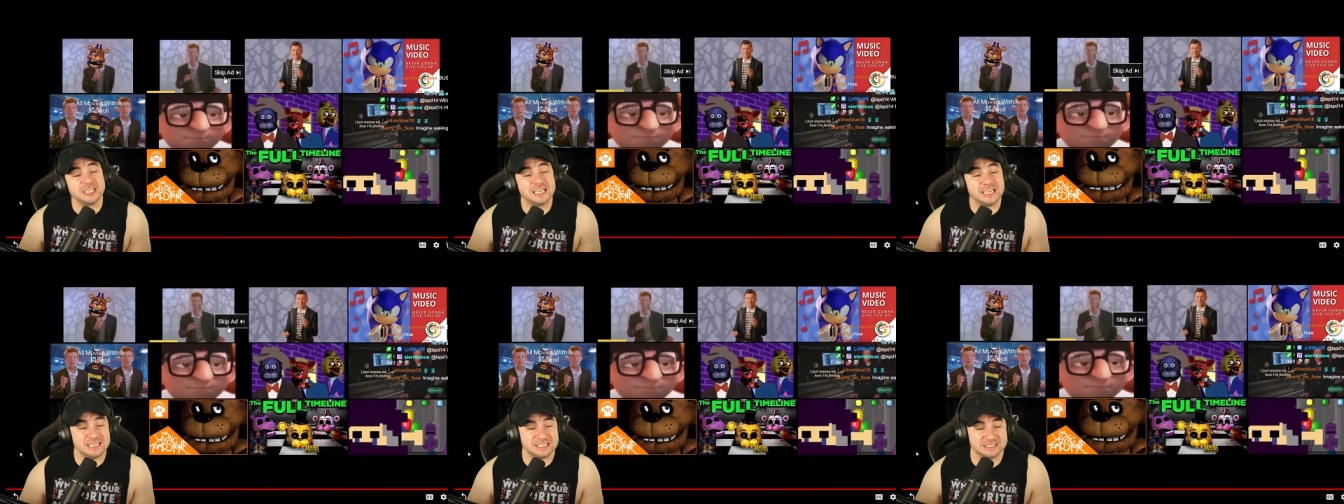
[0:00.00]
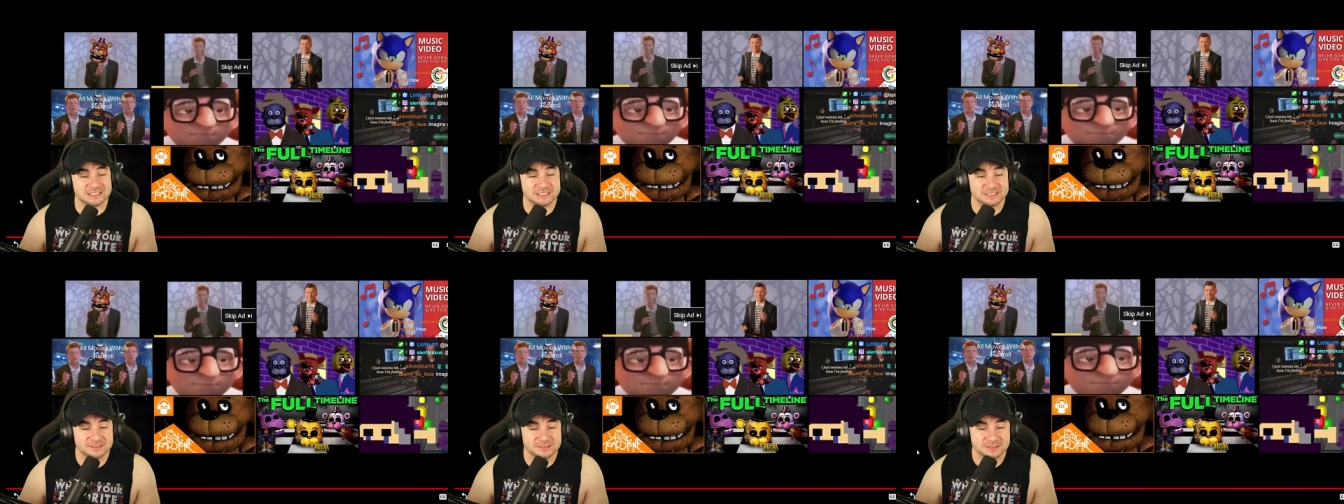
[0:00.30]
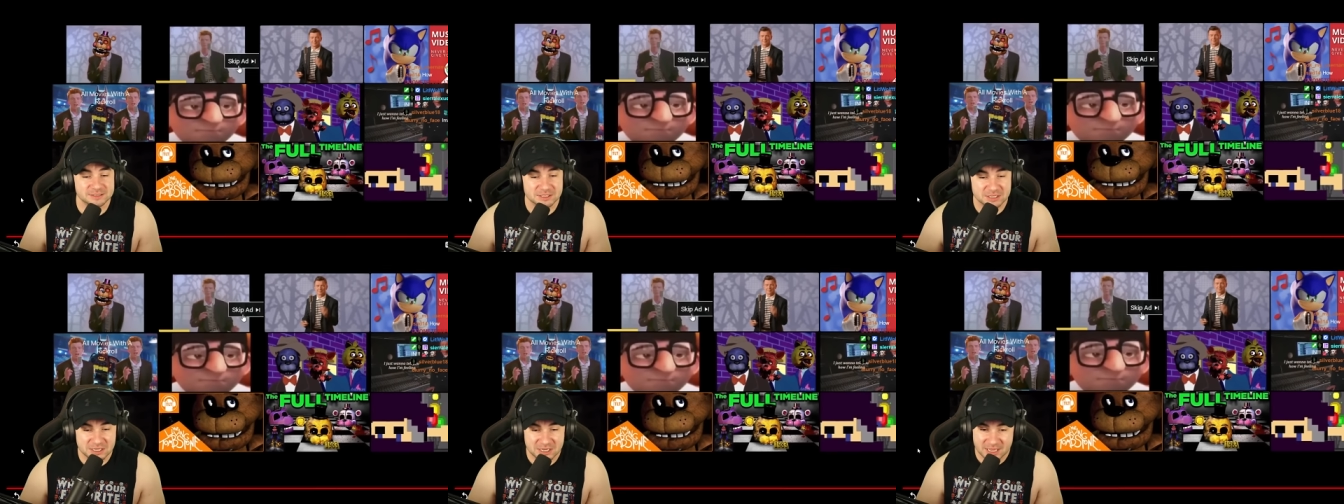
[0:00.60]
is,
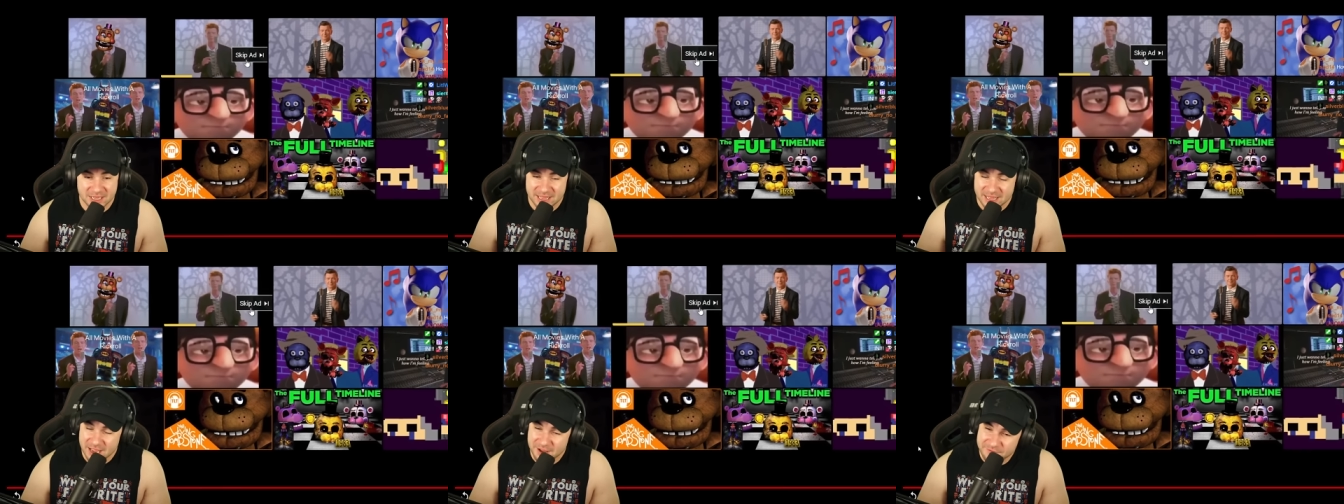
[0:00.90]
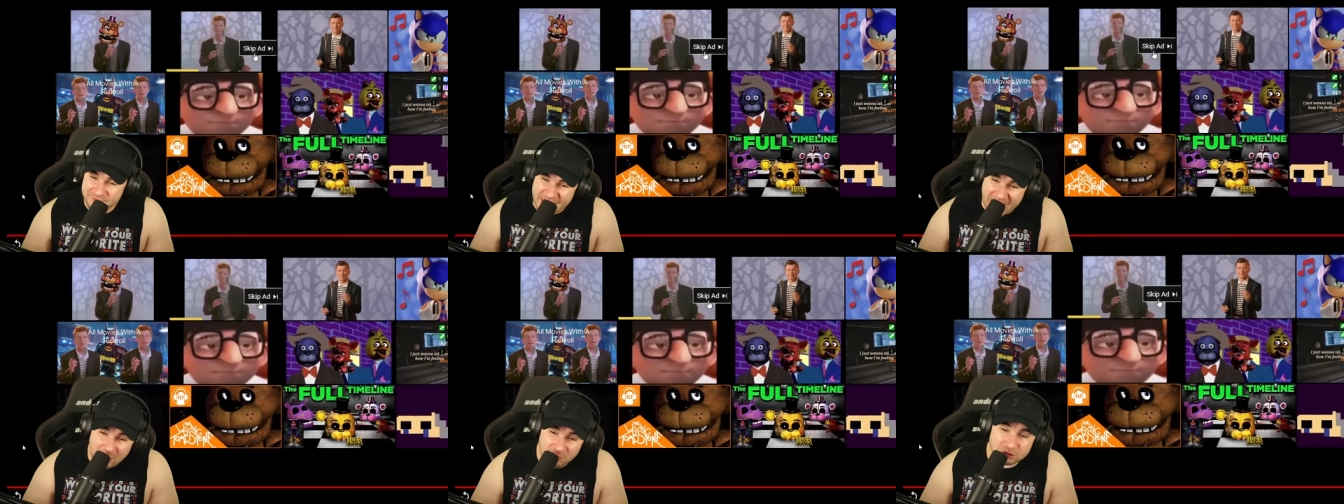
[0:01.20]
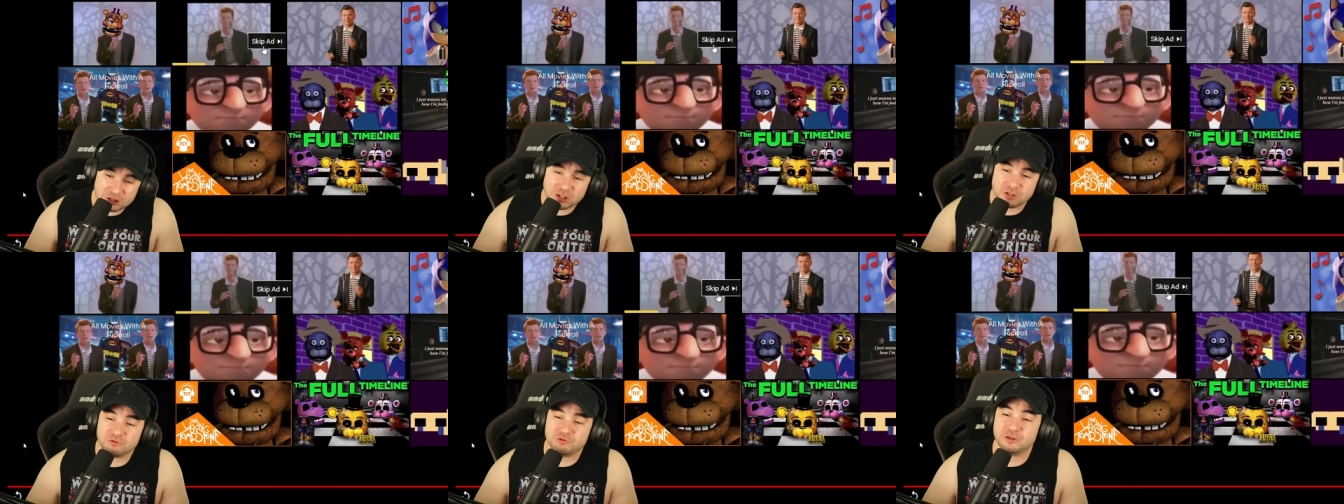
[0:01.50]
if that
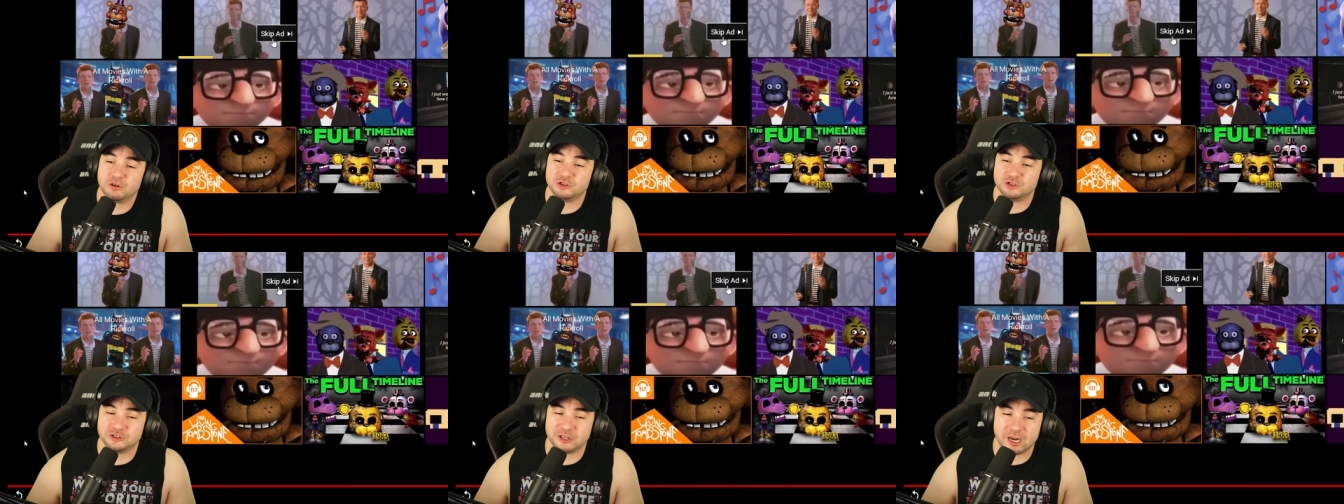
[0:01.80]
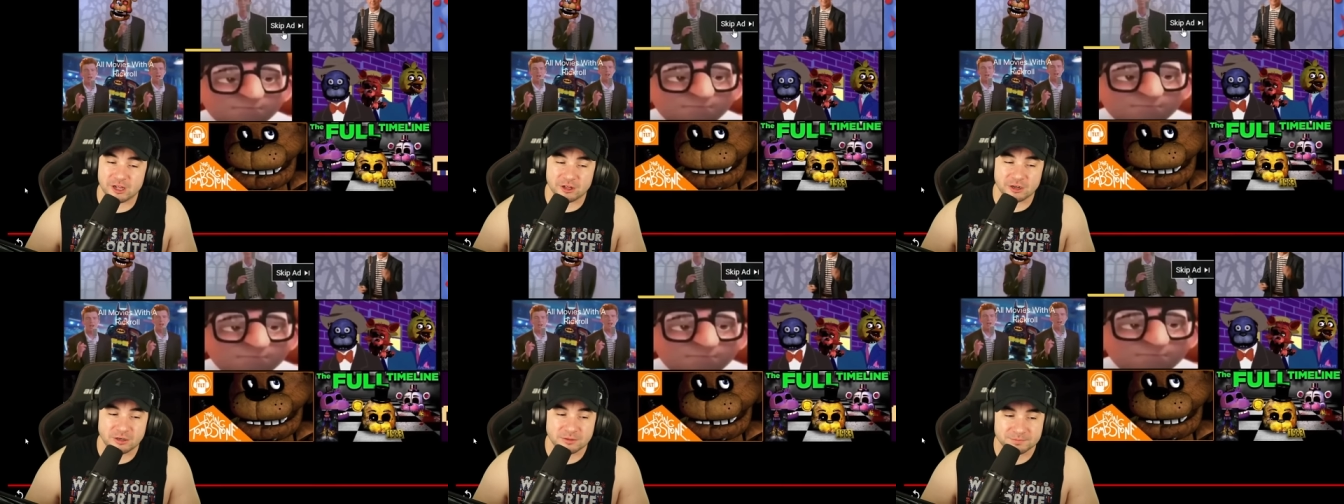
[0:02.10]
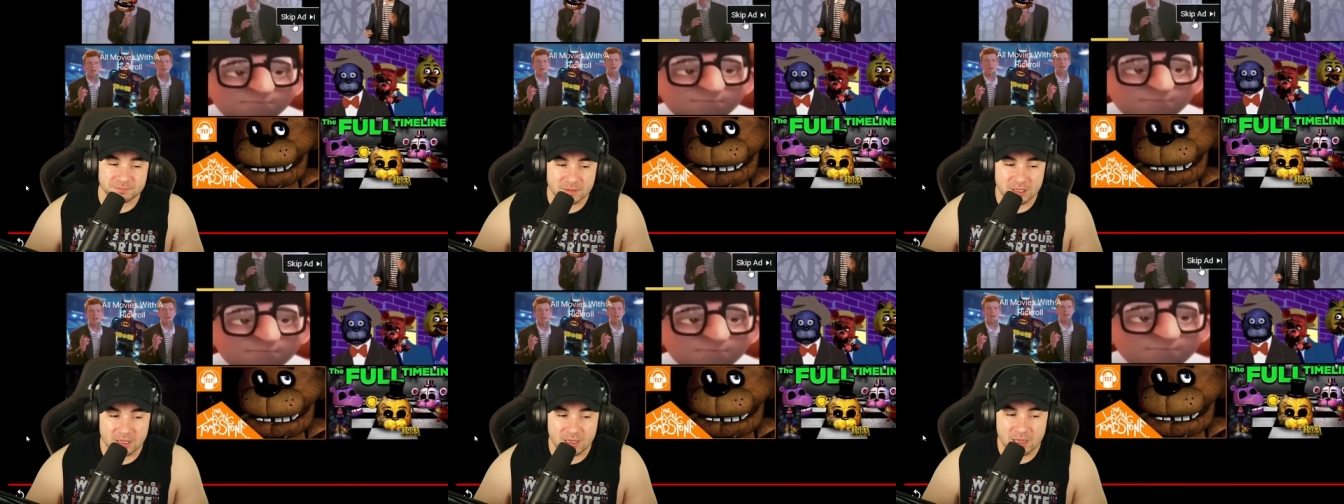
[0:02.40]
was the real trailer,
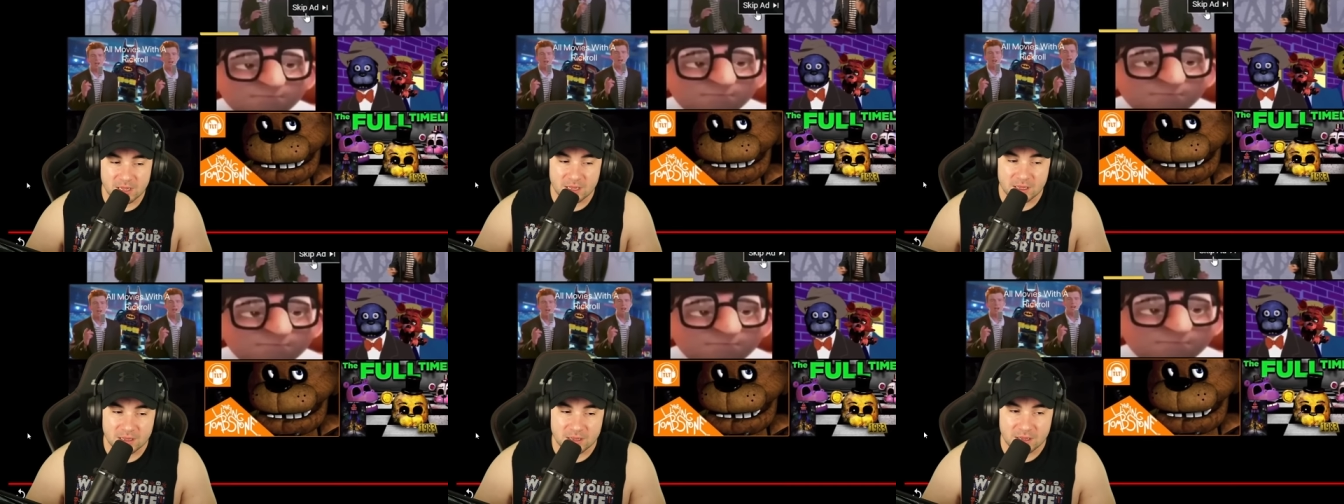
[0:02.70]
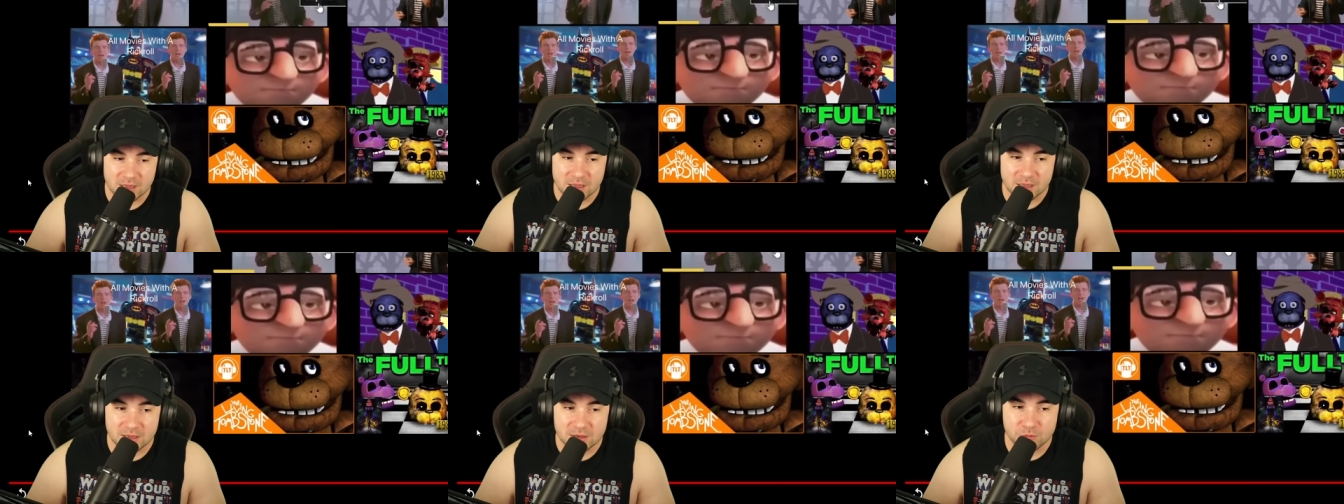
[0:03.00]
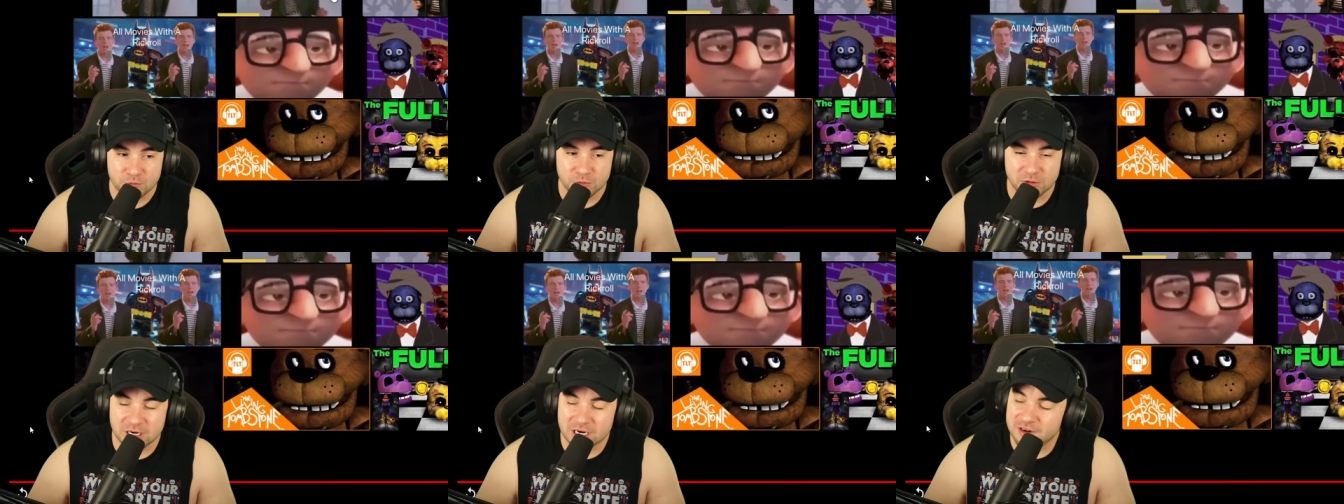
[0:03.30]

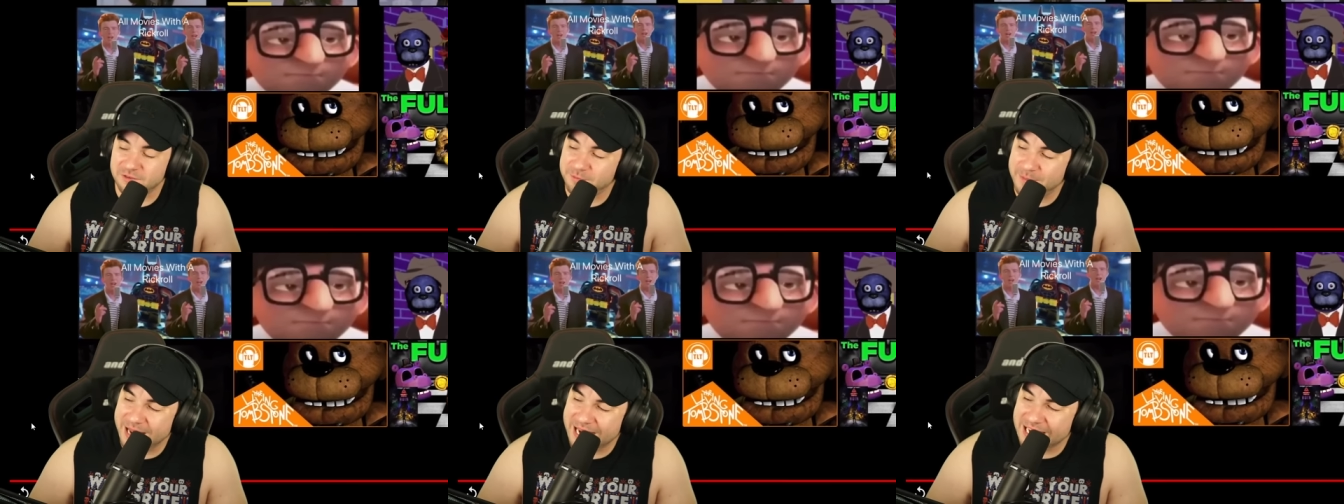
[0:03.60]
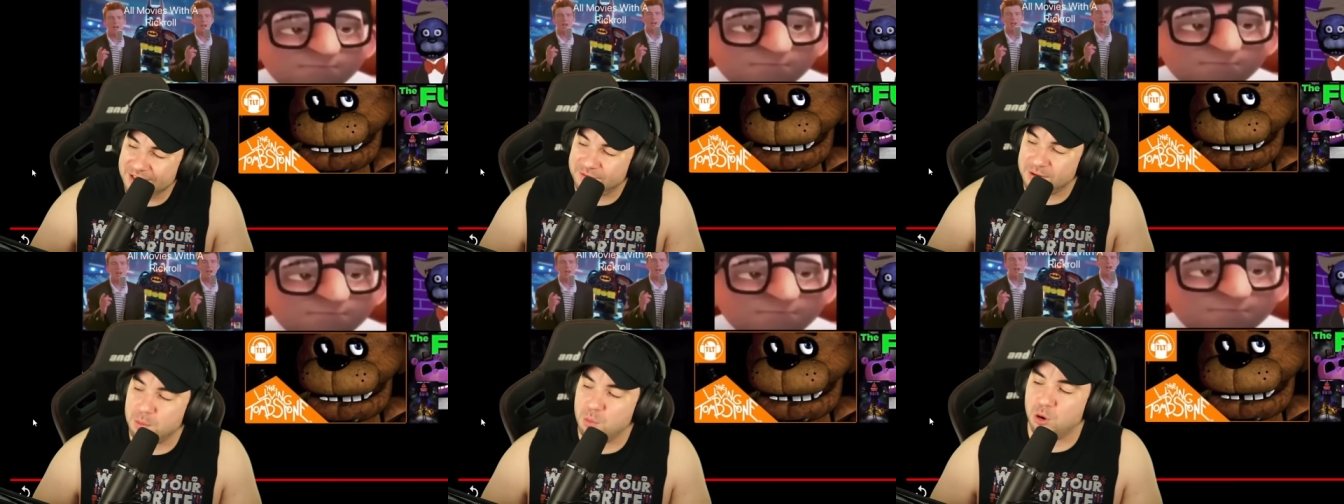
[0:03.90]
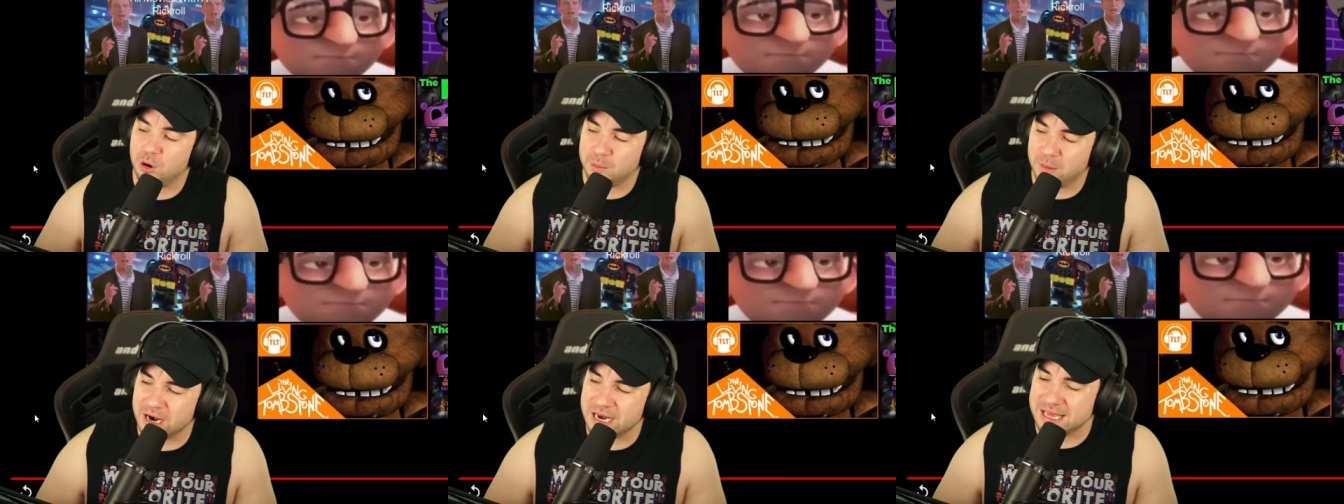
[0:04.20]
would it have made even
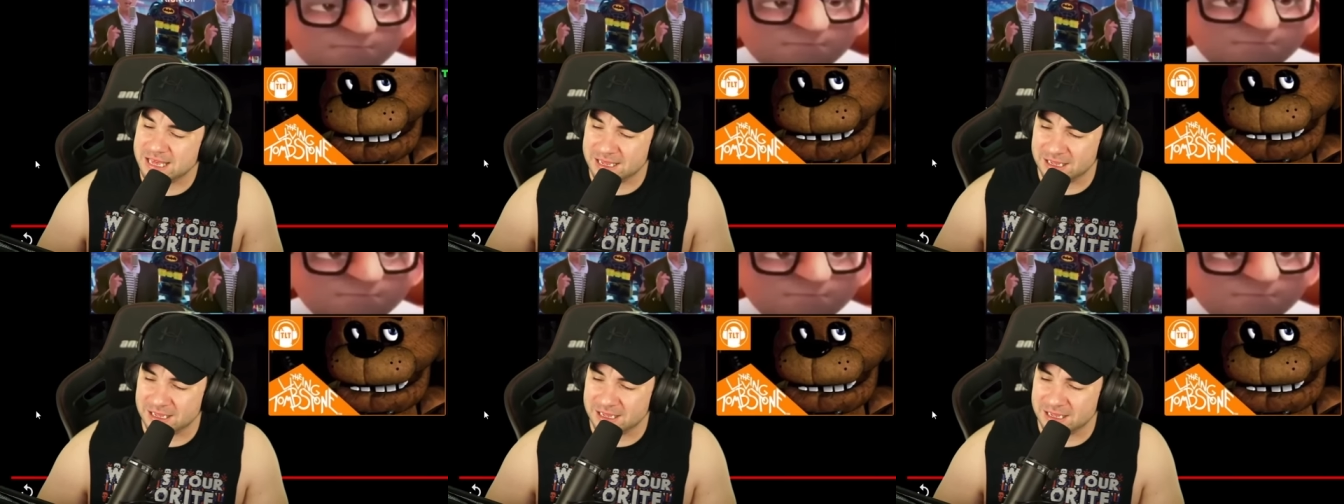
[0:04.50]
more money?